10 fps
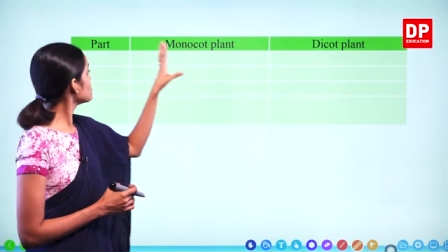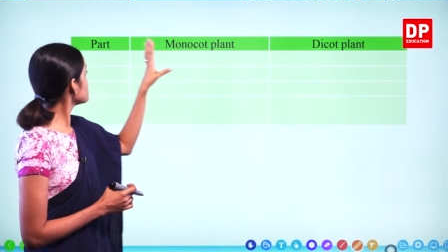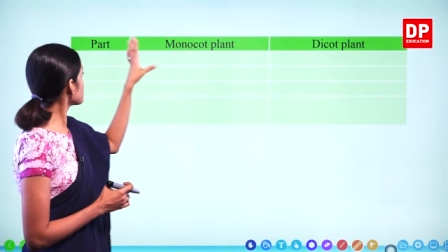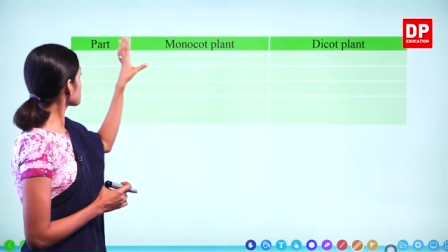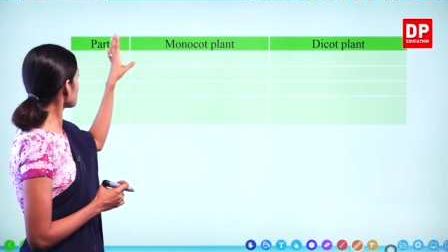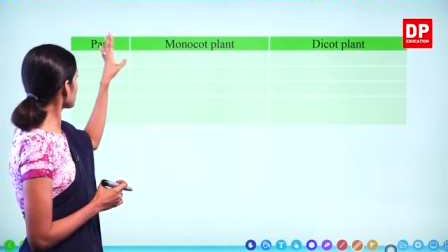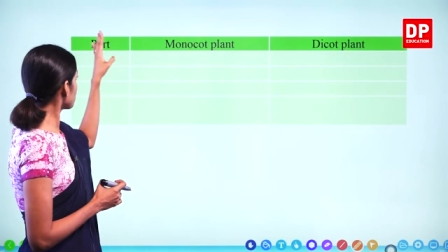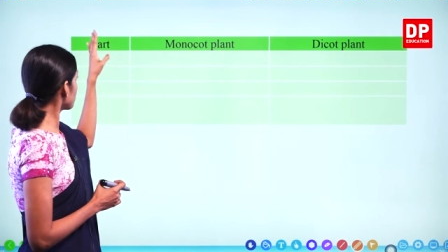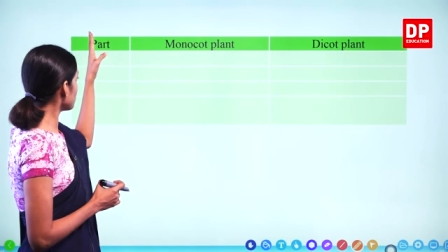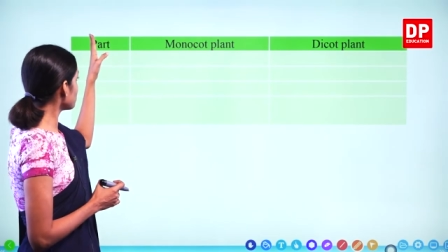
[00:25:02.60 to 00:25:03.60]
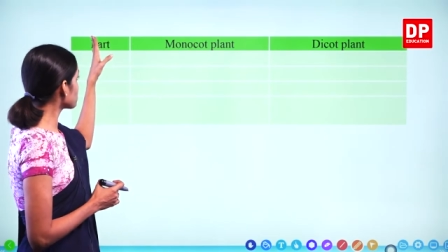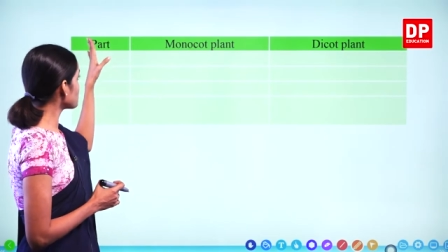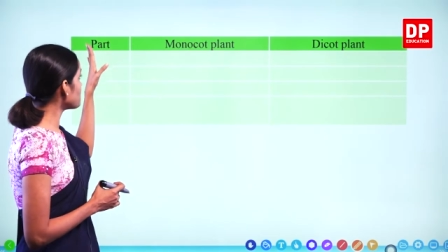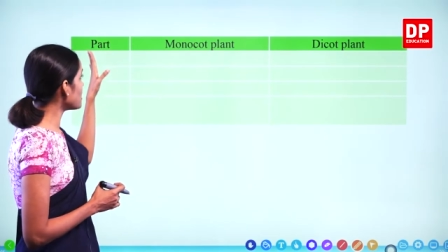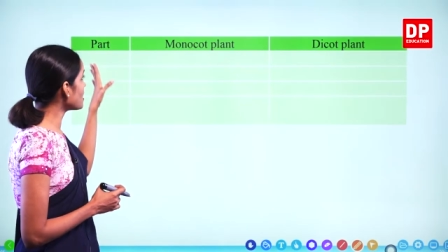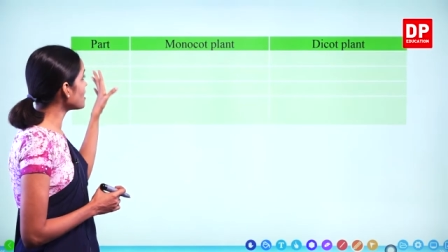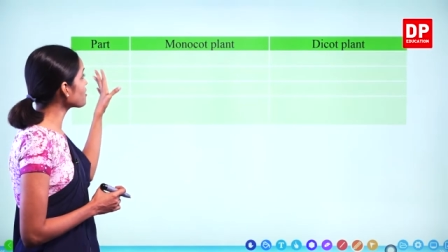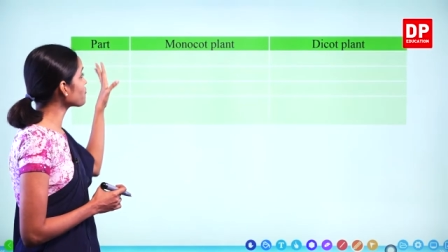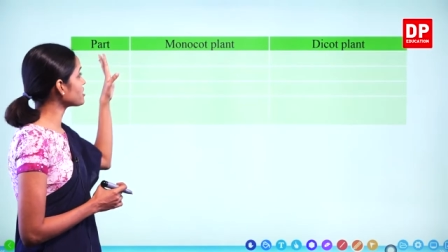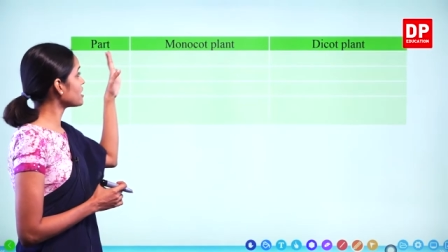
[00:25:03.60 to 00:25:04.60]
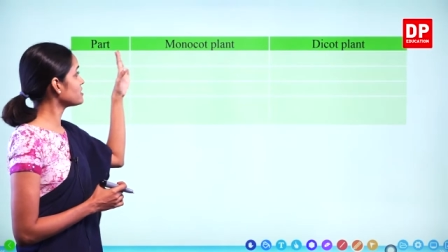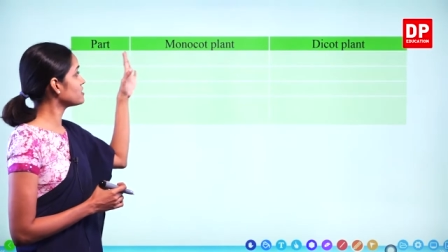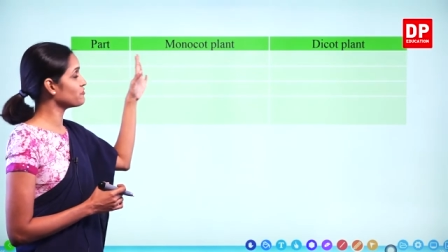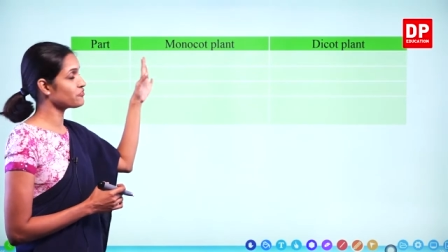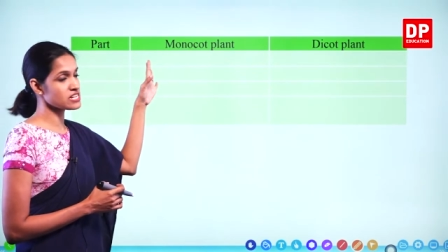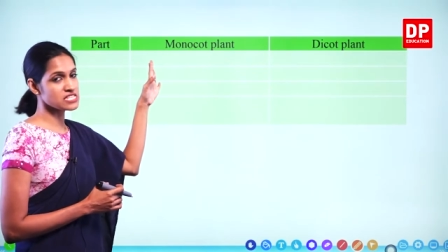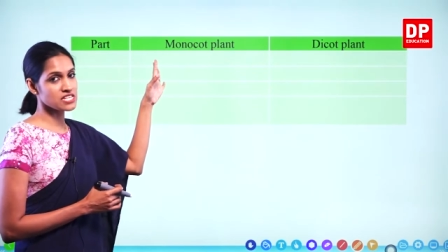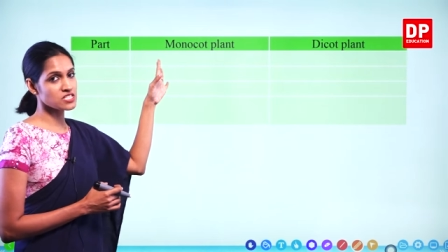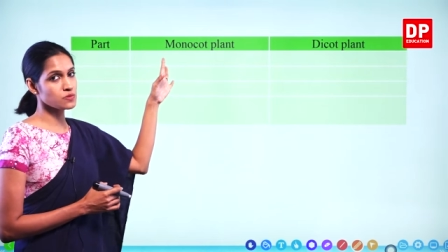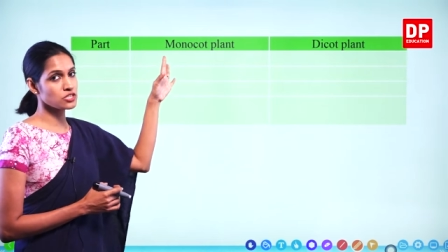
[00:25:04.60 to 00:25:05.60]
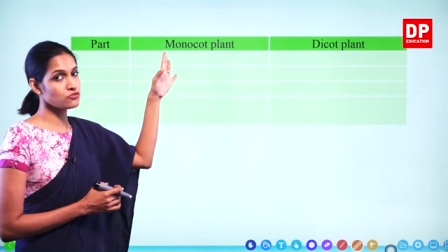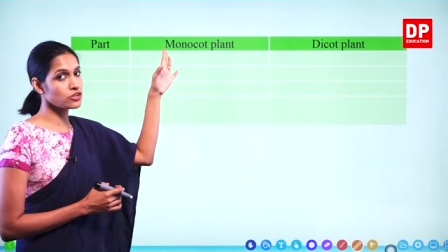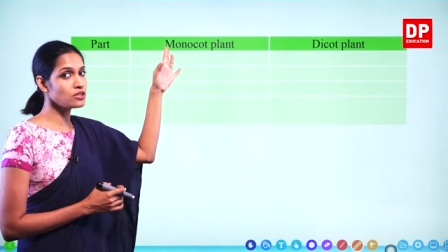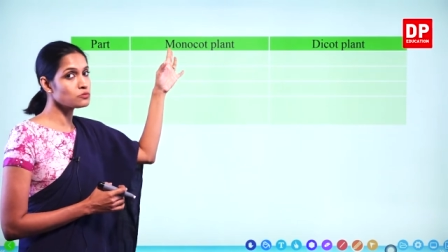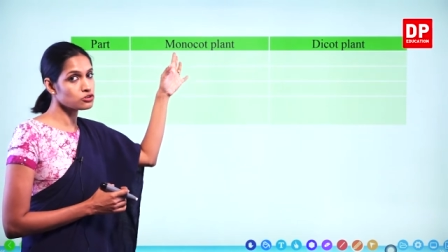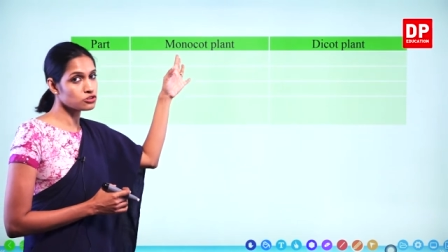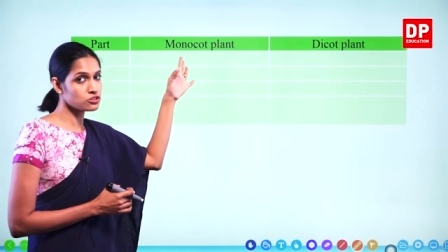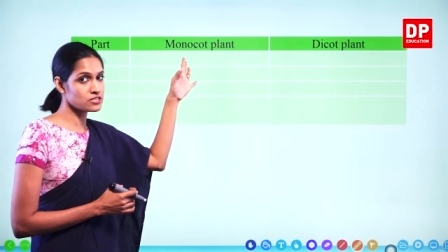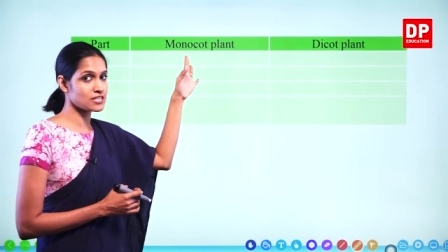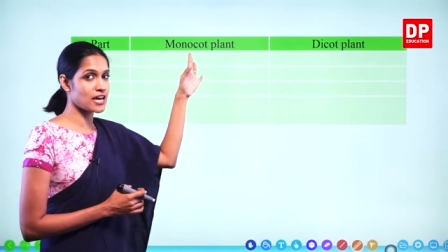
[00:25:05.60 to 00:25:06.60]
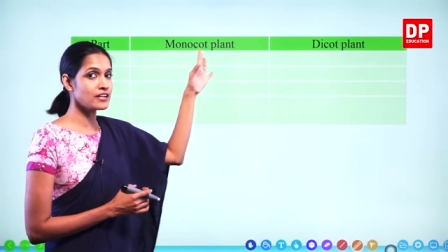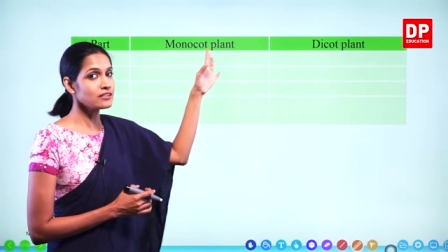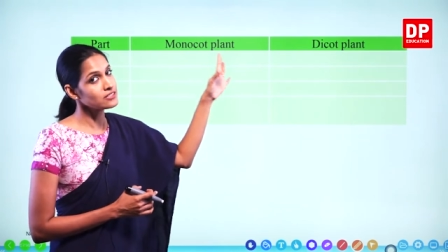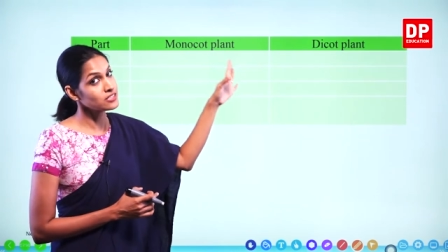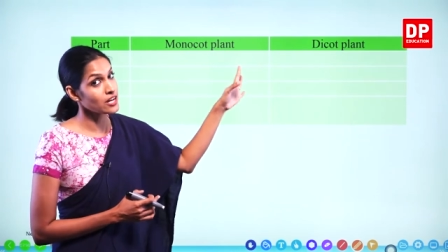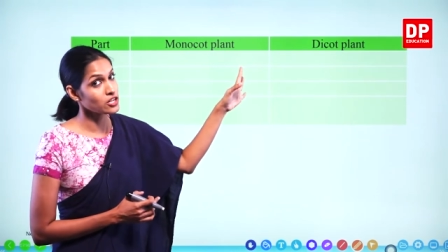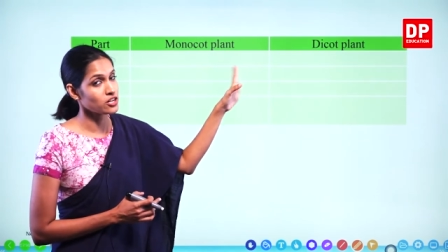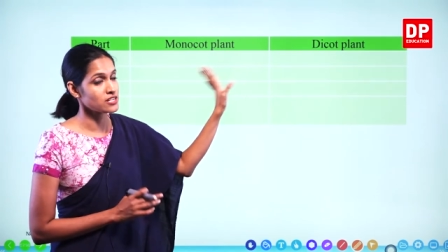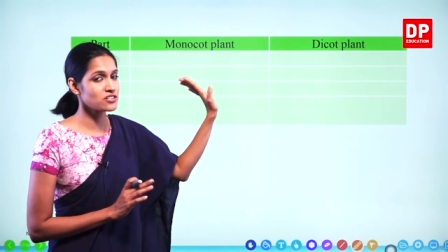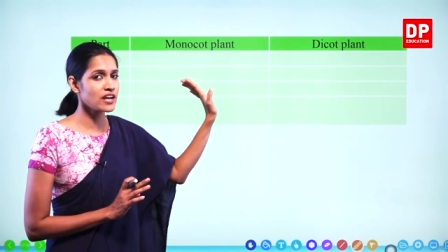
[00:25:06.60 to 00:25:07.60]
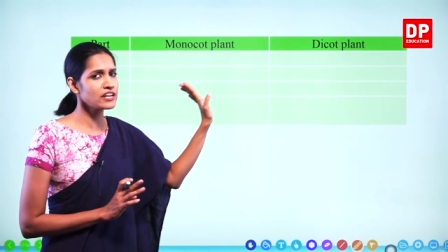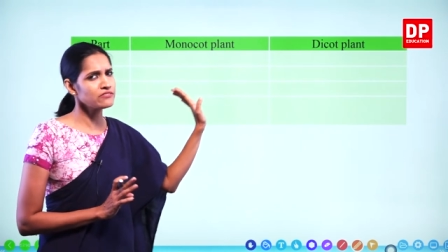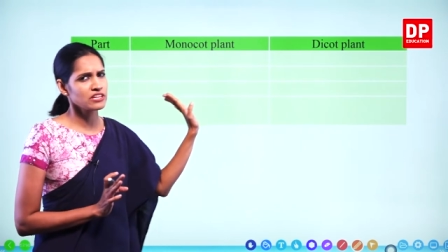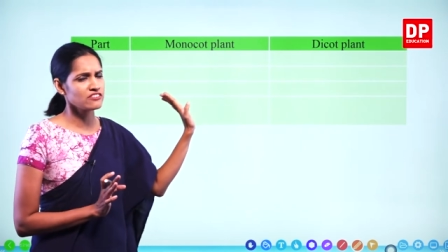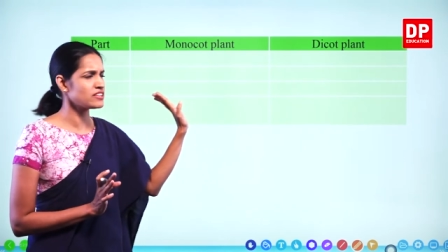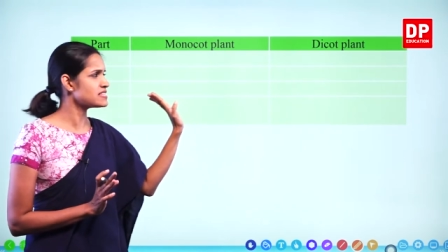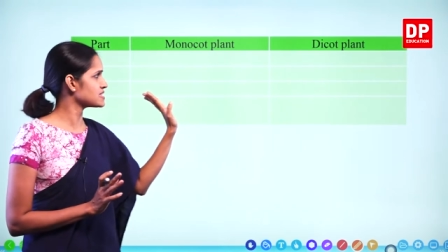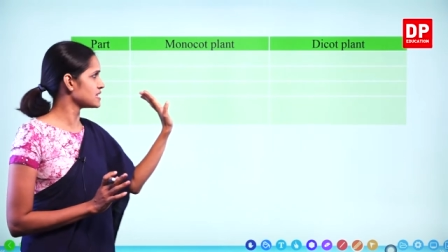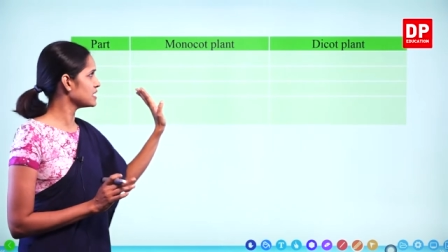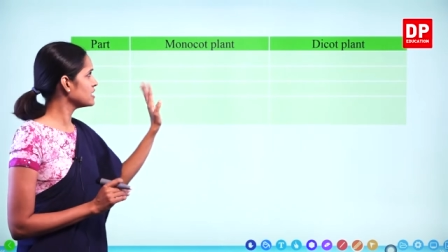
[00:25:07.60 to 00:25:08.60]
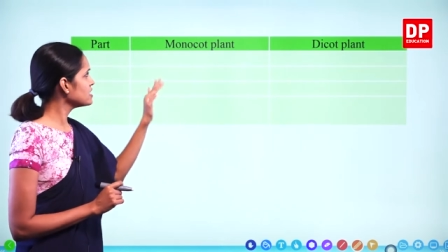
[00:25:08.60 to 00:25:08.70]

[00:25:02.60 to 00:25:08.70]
So according to the part, what are the differences between monocots and dicots, right? We will see.